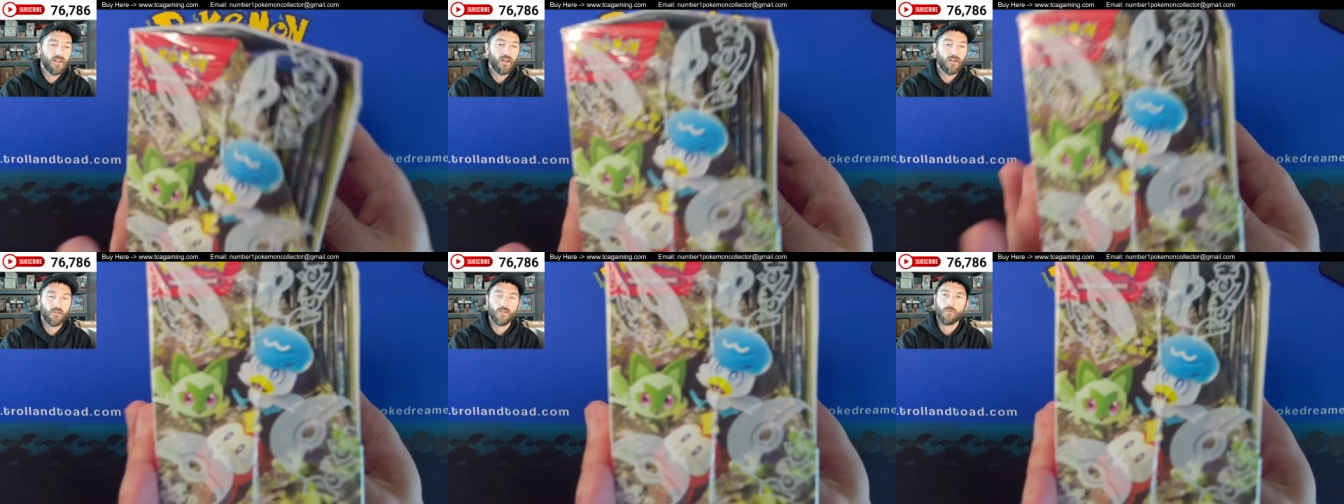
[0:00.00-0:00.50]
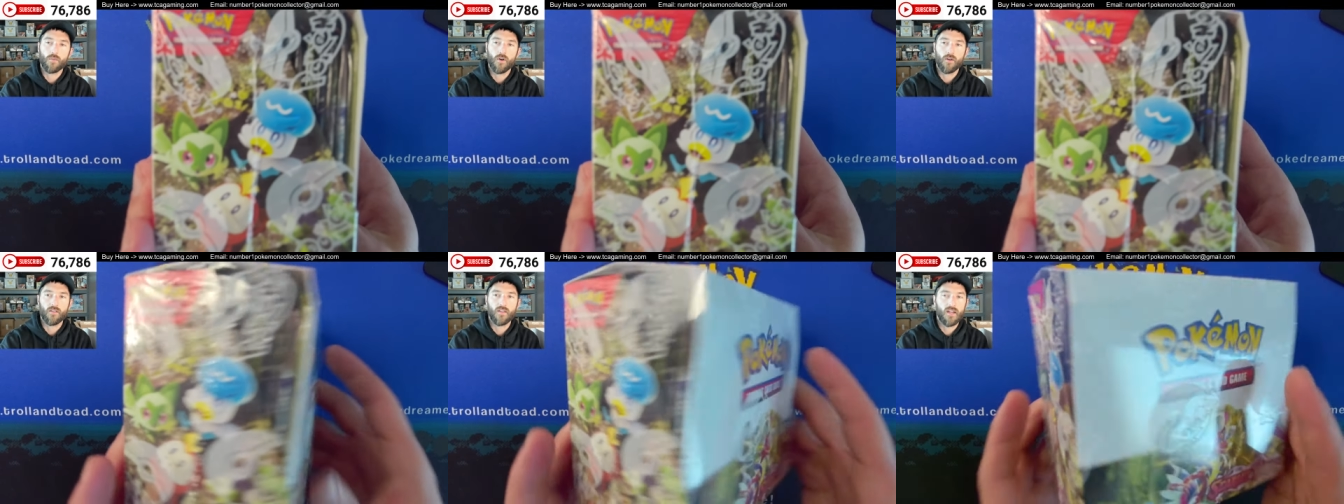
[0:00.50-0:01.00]
I know you're a
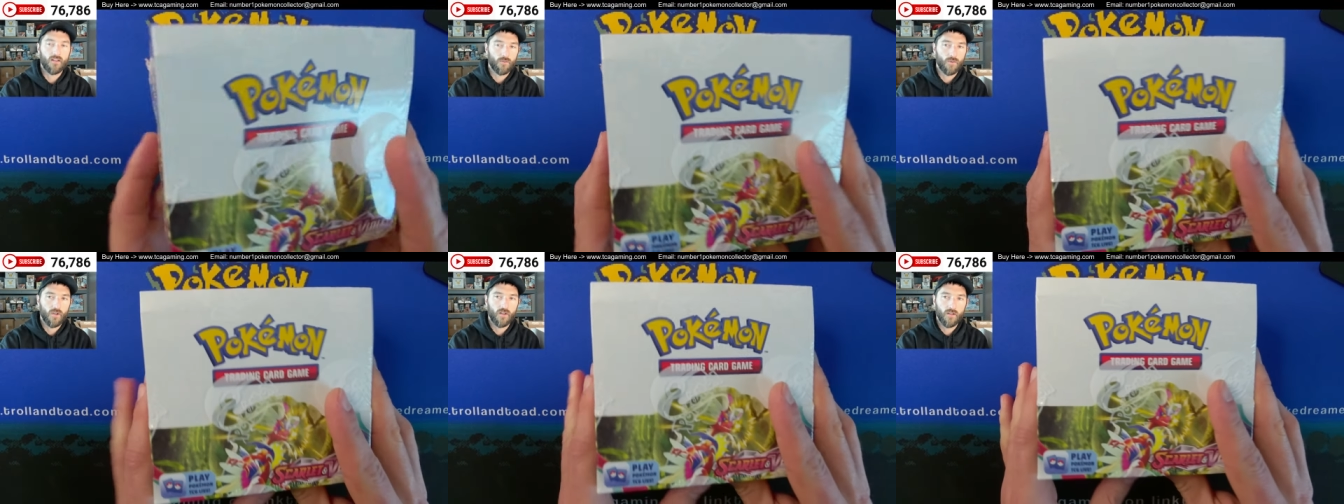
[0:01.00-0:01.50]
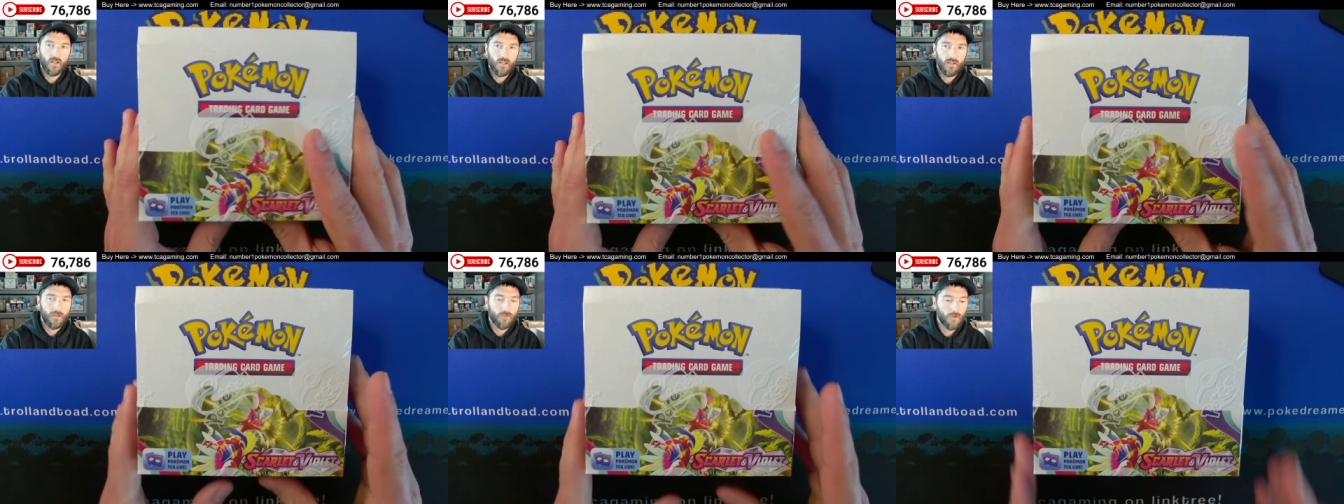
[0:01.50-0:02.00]
part of that as well.
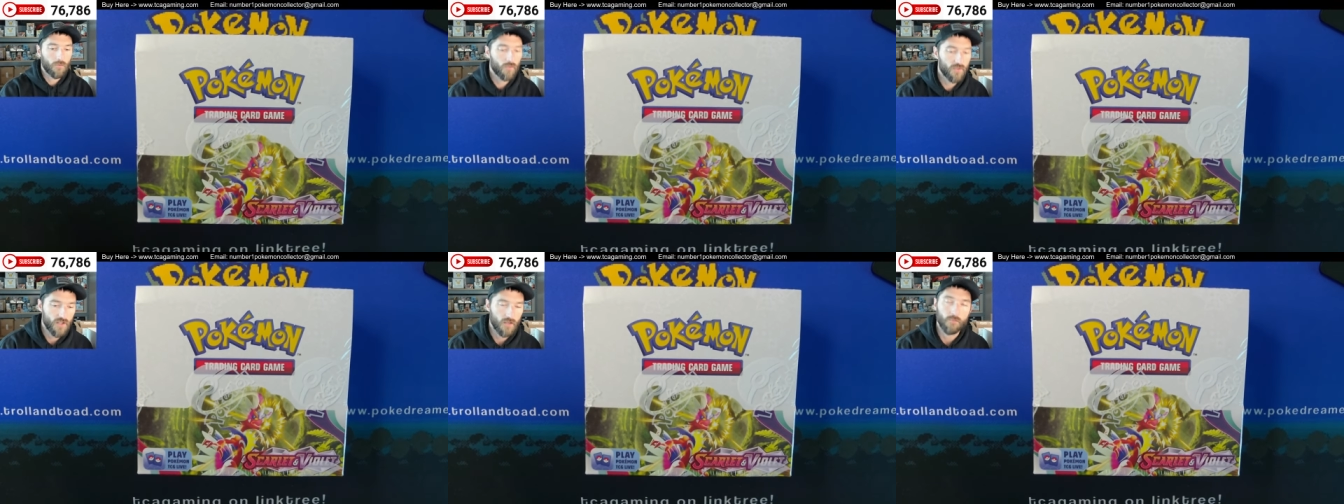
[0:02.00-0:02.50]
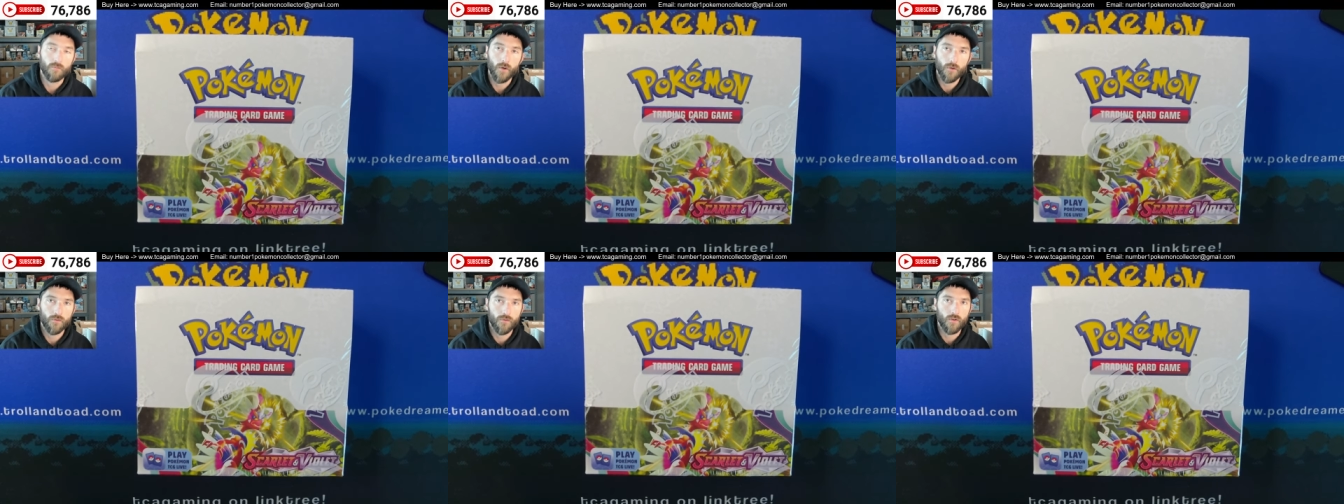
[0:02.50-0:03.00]
Definitely appreciate
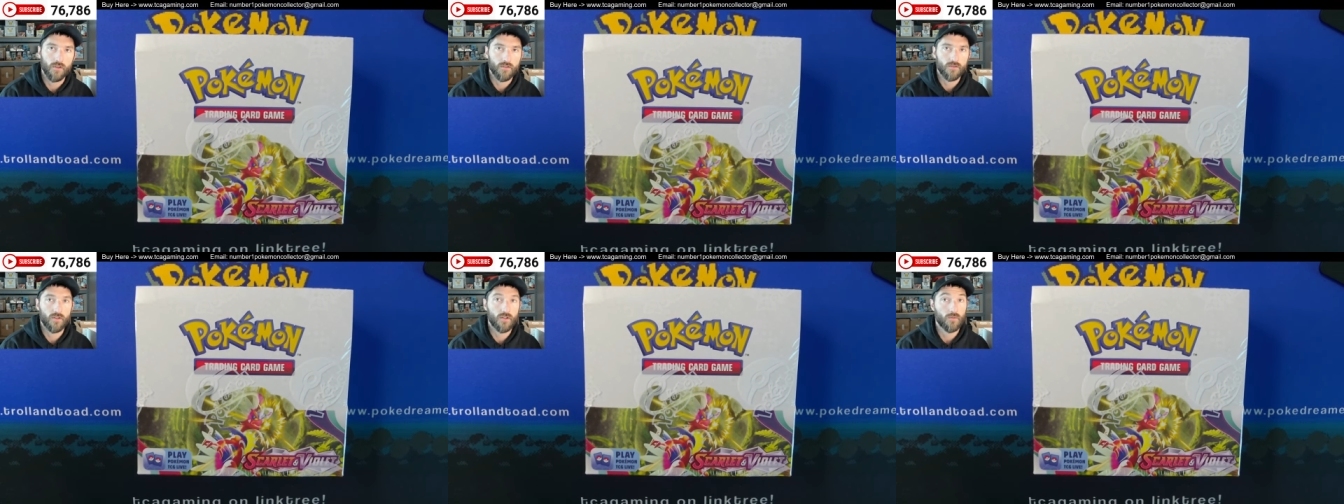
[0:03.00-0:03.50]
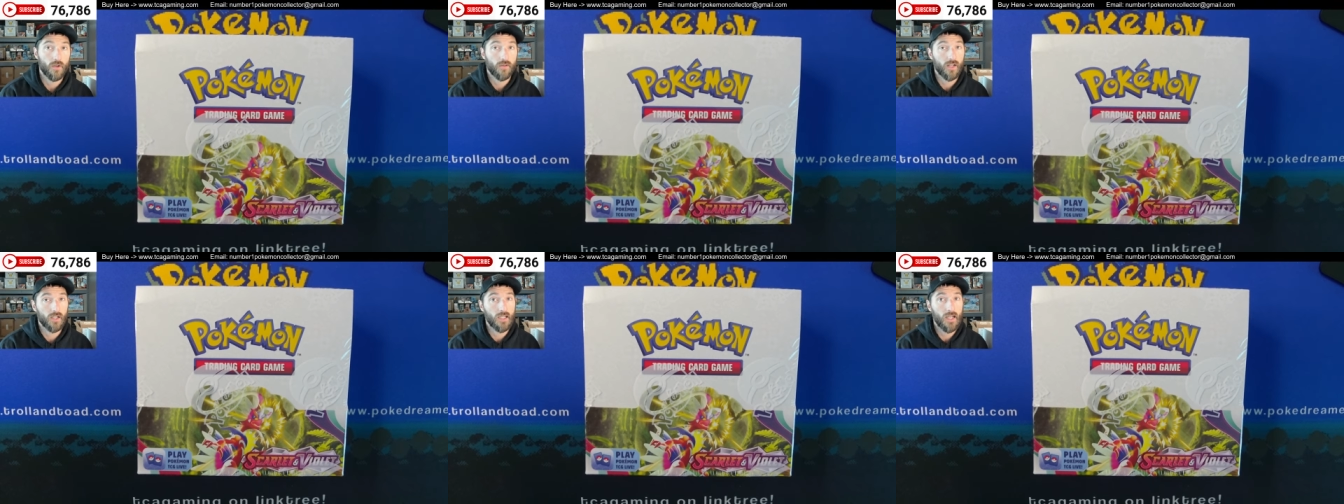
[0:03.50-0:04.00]
both of you in the streams. We haven't
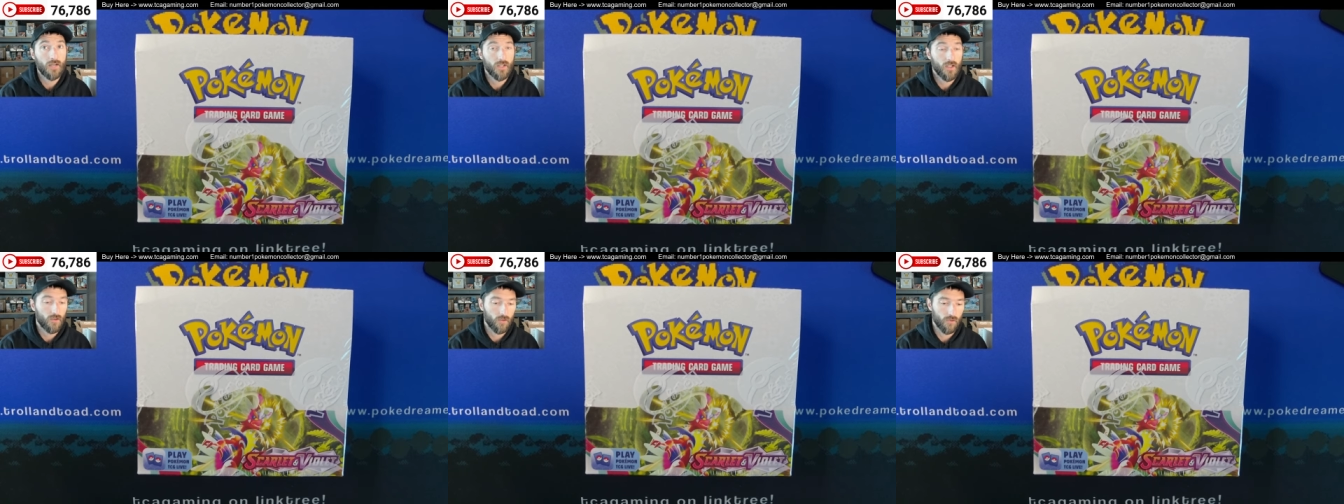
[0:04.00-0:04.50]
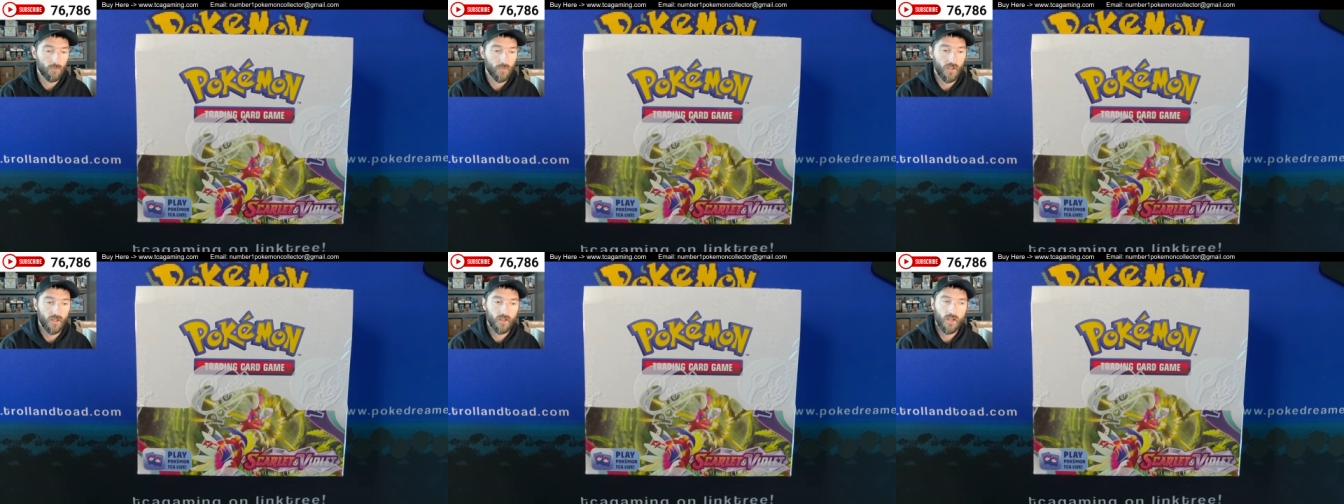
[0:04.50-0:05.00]
had a live now in a little
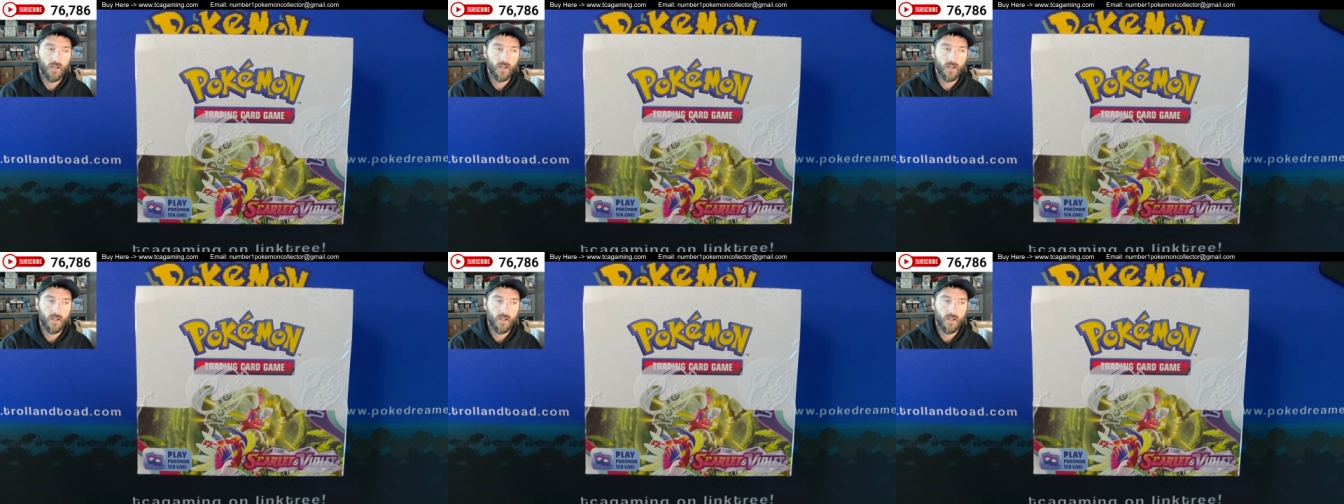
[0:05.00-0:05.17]
bit.